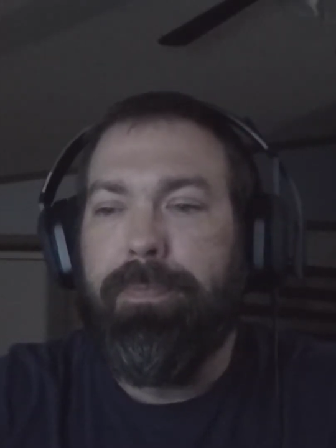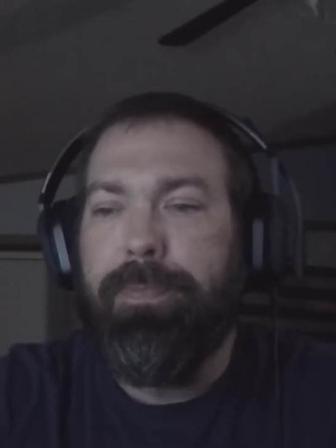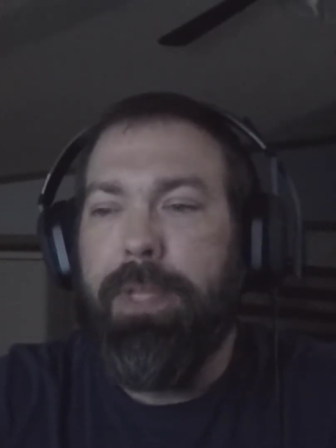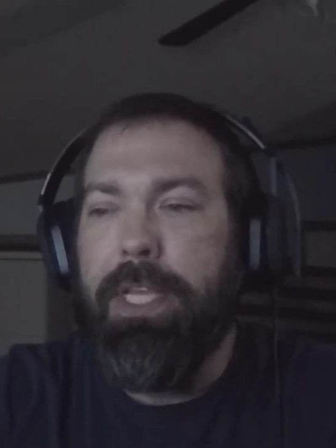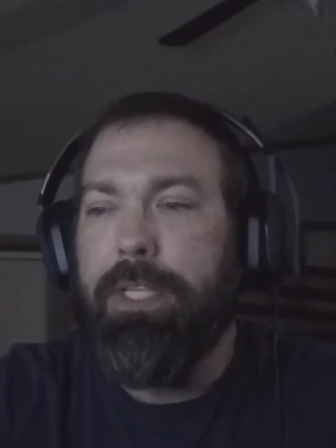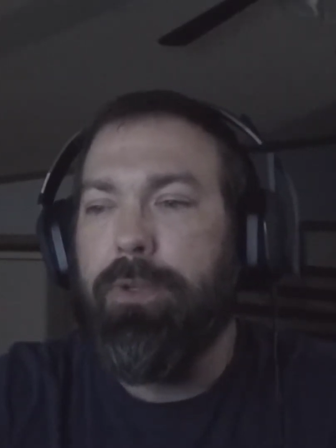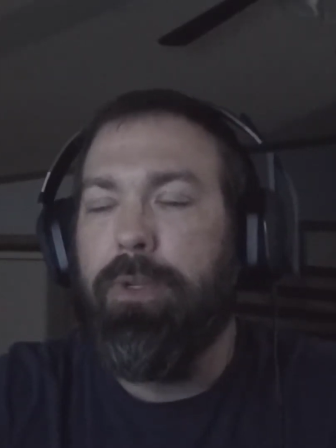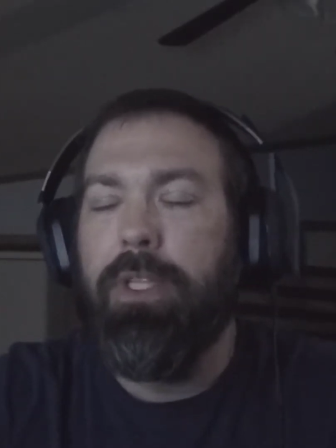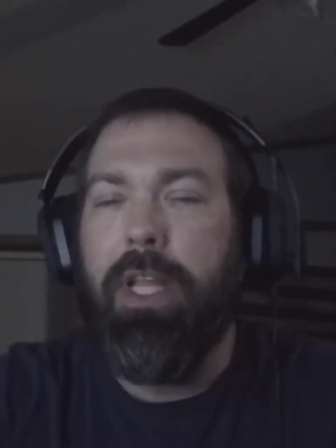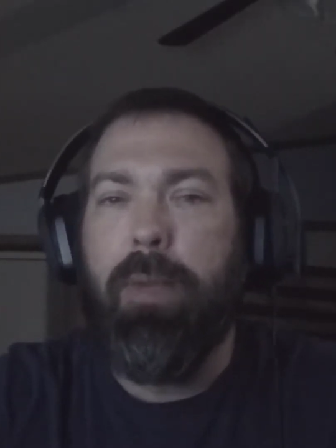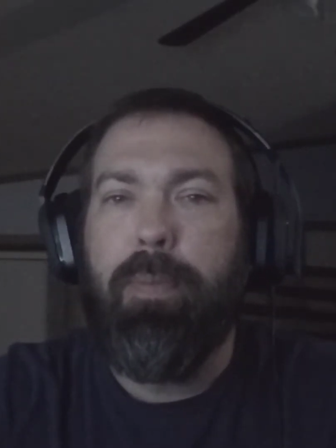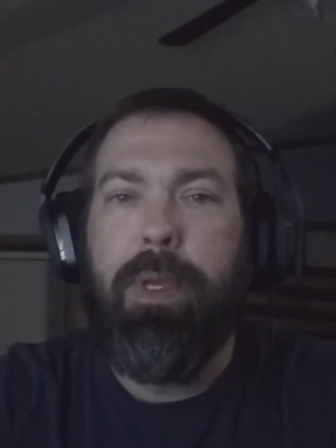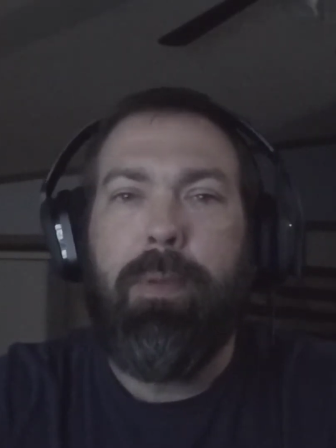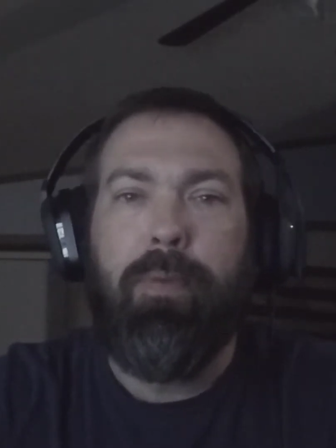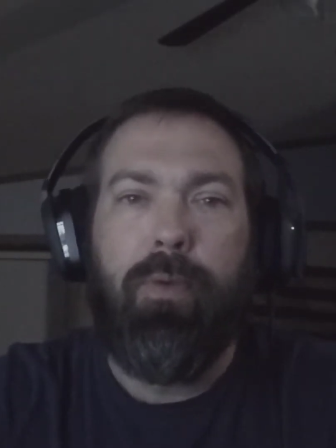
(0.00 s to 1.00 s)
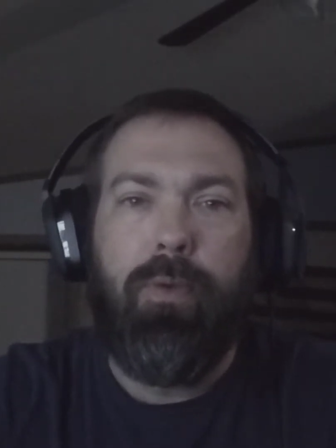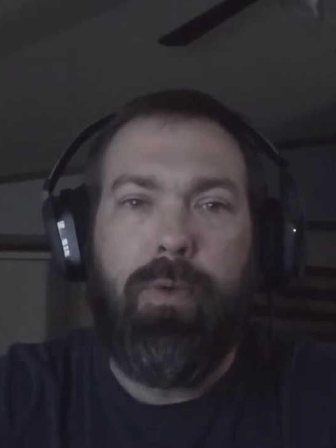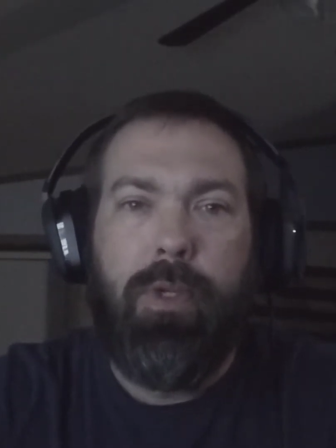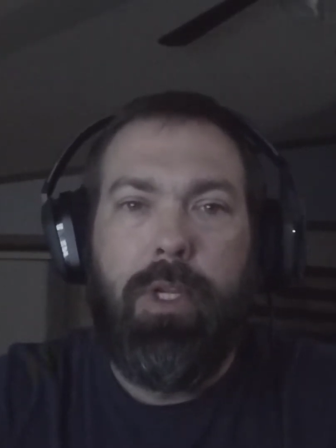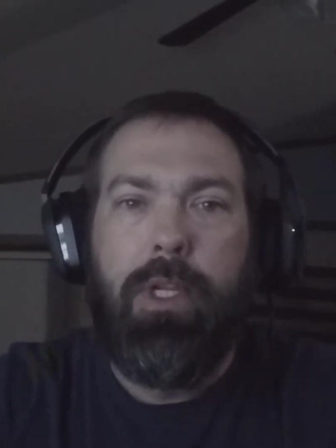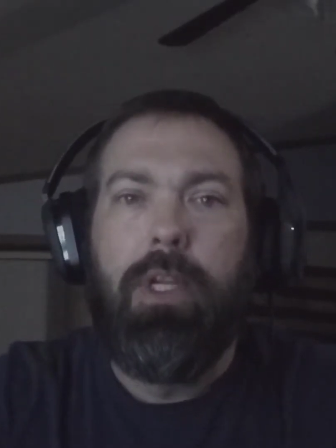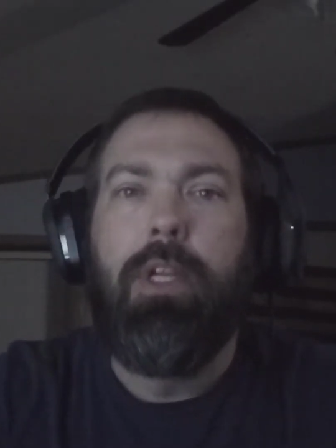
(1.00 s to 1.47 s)
he's going to let people
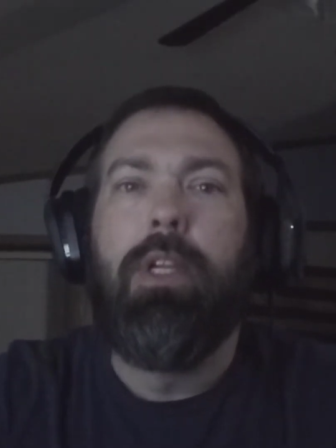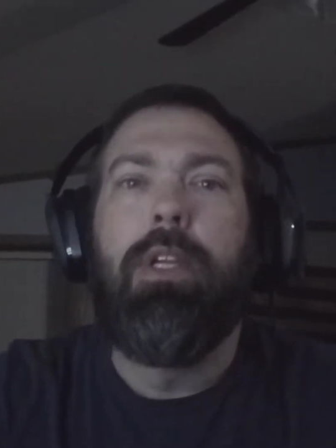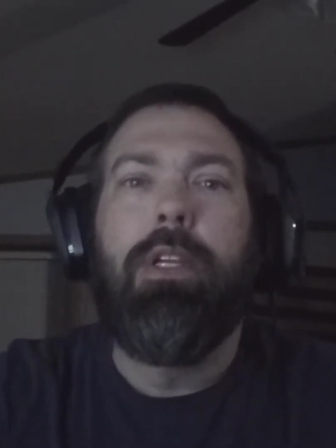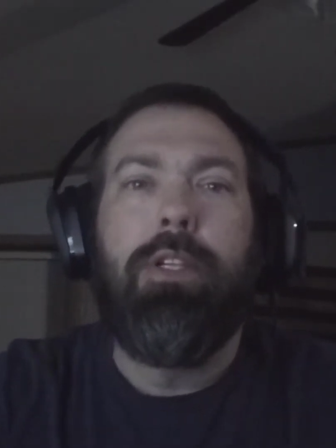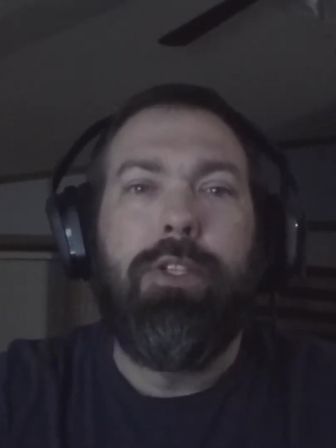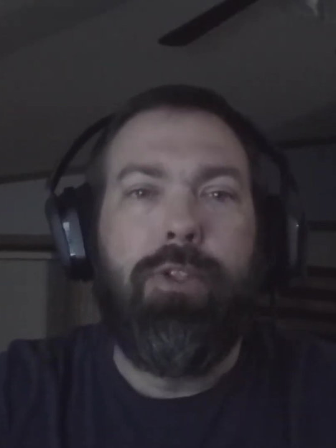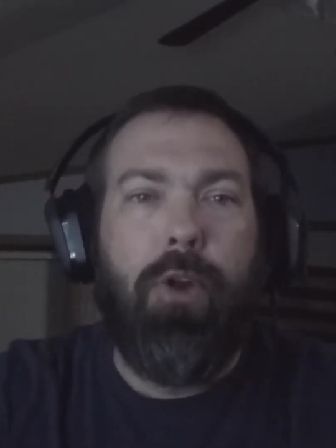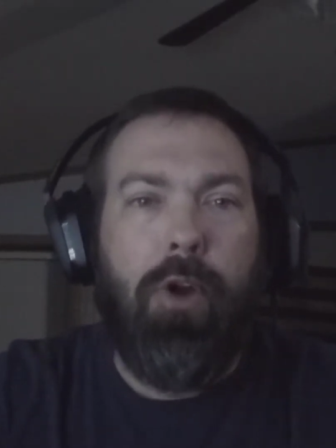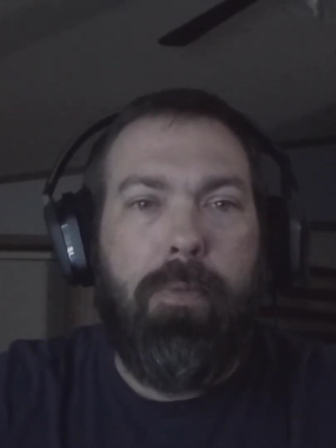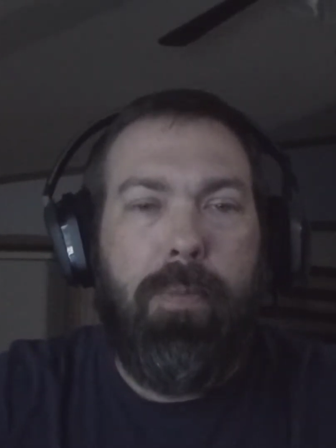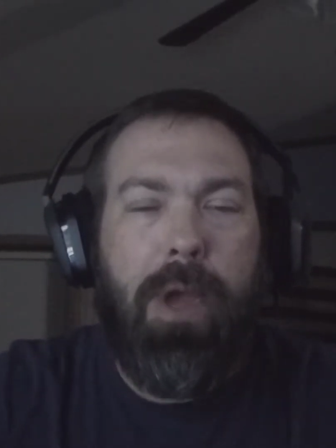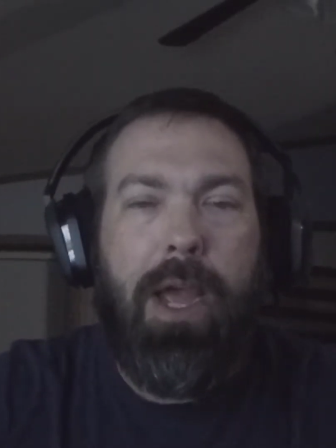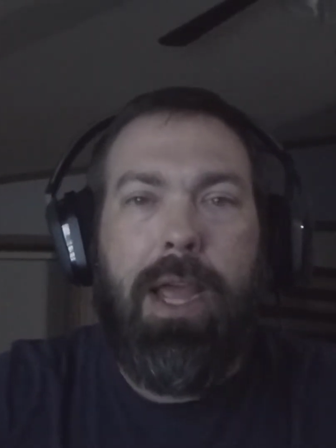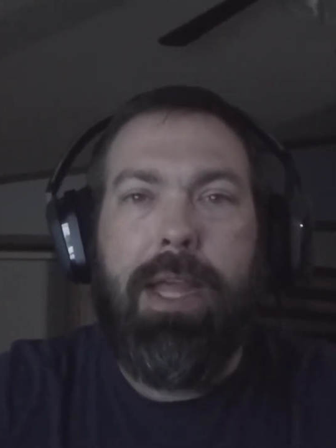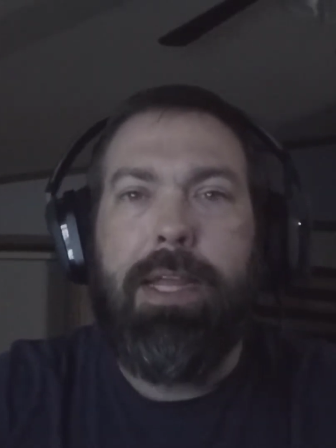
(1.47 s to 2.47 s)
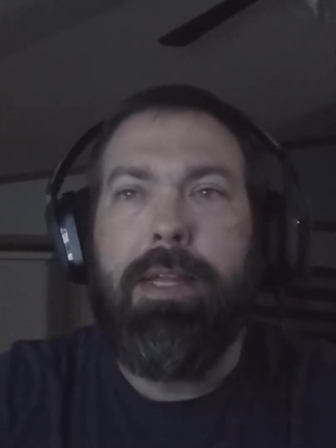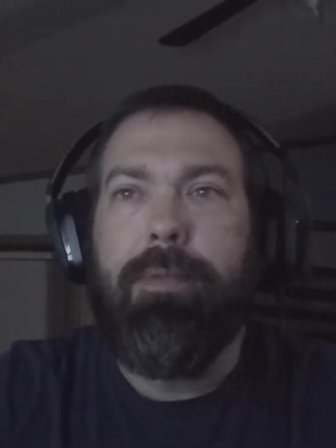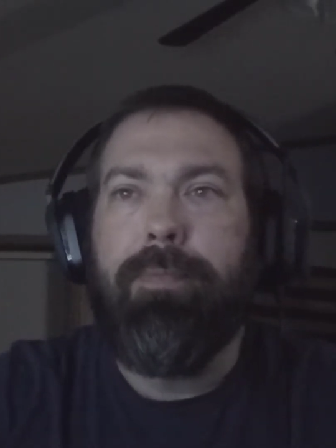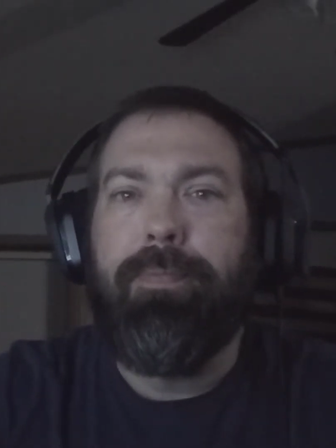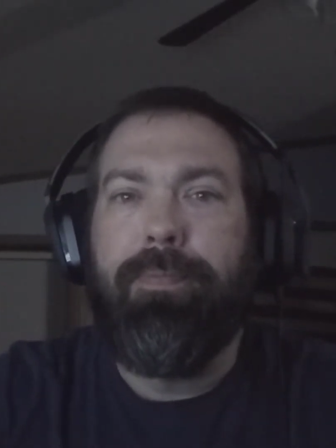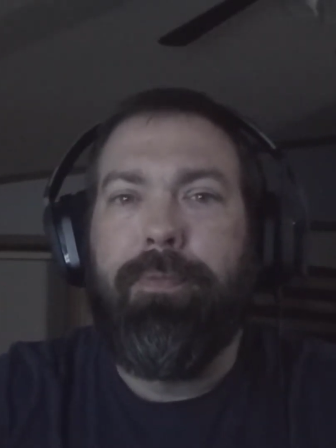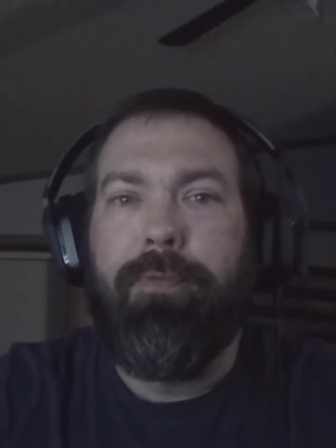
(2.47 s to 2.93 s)
start buying
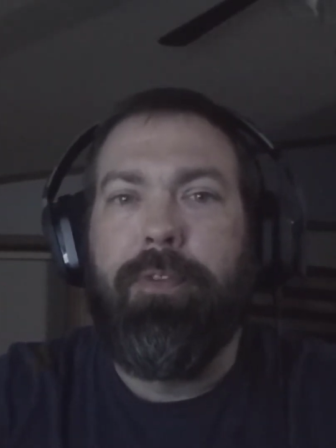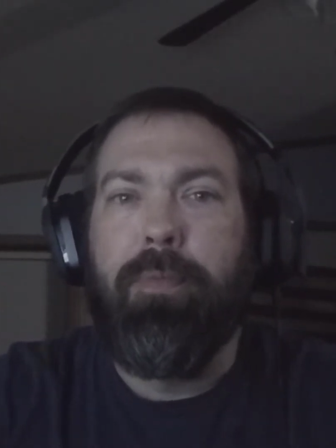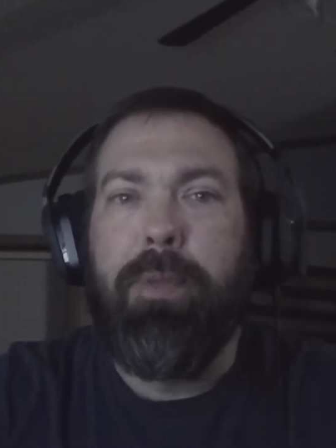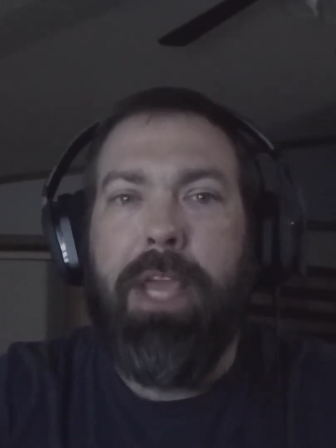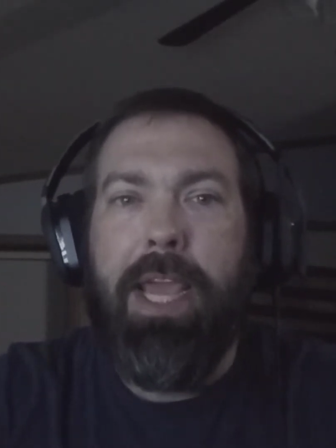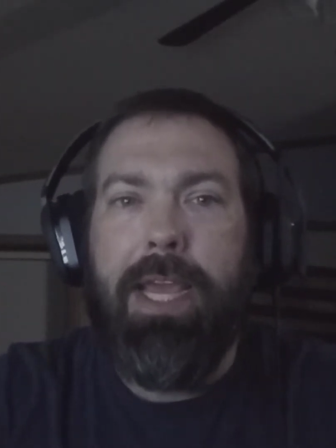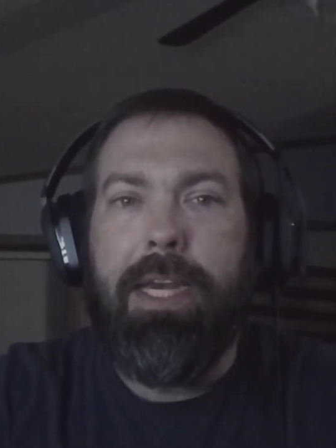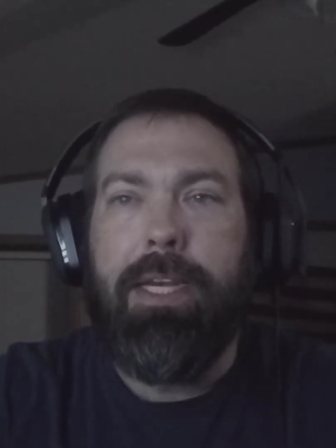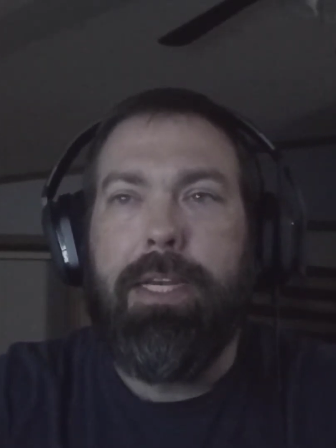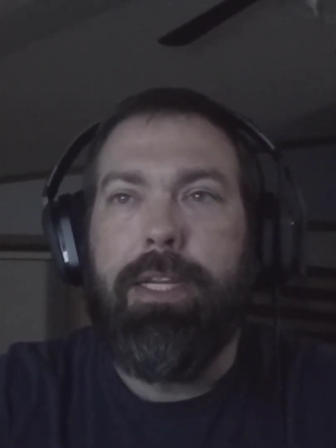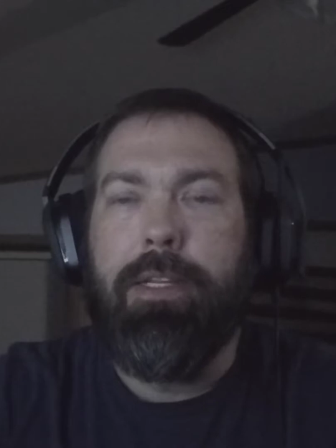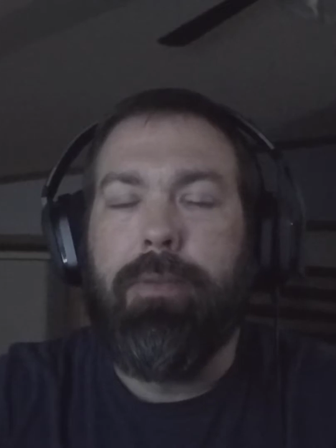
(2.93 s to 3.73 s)
from Canada.